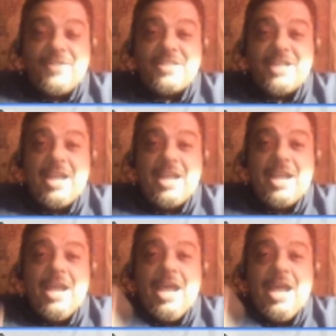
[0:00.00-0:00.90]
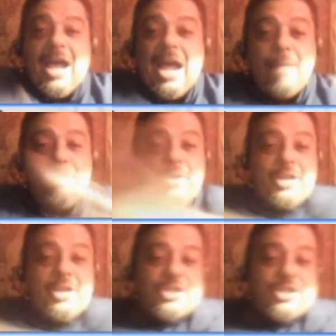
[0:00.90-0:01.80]
to say, I'm
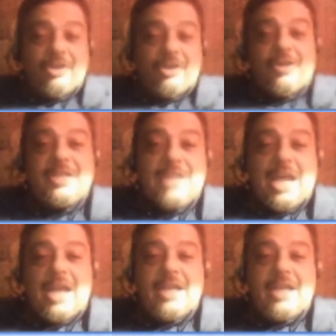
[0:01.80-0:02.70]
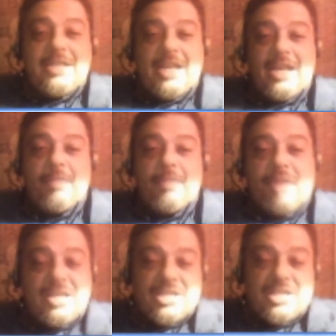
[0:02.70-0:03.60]
putting sugar aside and taking
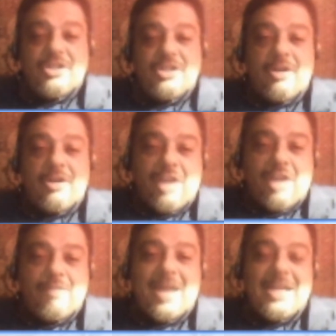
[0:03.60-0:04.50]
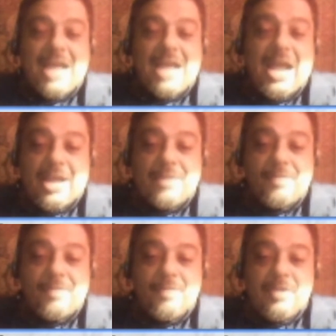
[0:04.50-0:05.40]
processed sugar out of my diet.
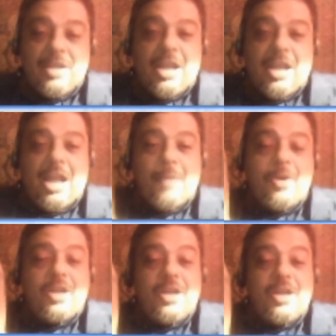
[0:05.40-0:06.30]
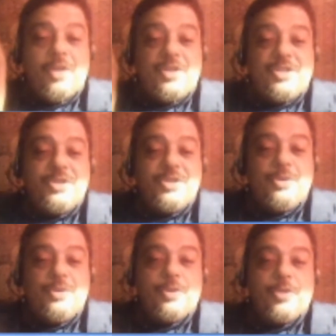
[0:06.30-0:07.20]
And I'm going to go the
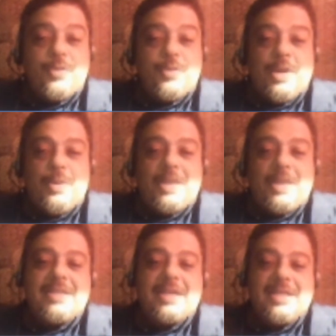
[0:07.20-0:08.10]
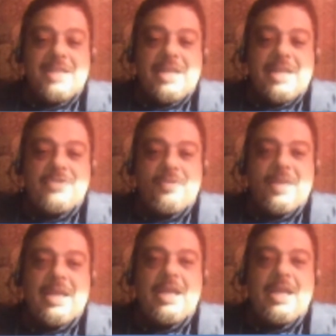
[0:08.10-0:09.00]
two or three weeks that it takes for
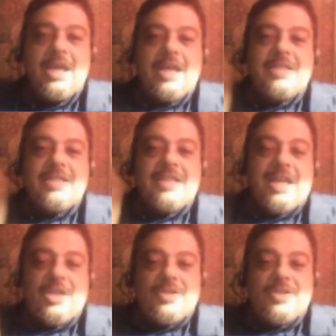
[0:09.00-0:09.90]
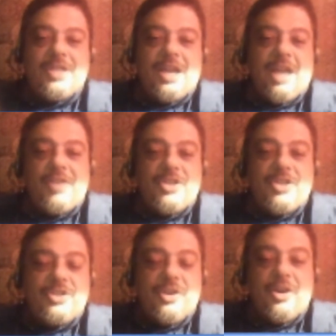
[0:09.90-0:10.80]
me to get used to not having
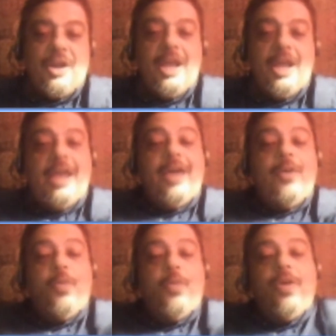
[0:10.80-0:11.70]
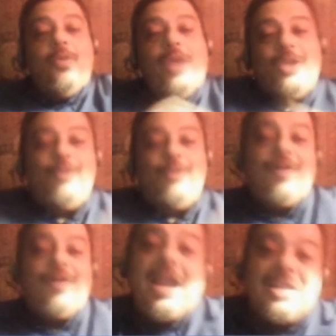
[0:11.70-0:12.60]
sugar. What you
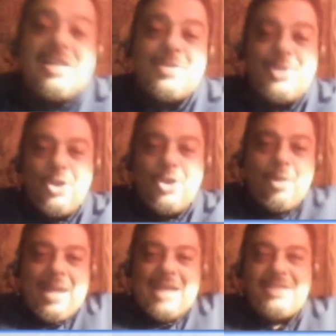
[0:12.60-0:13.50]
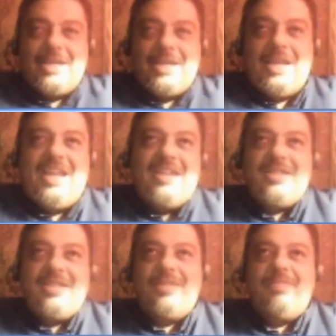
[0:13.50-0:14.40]
find is when you go back to eat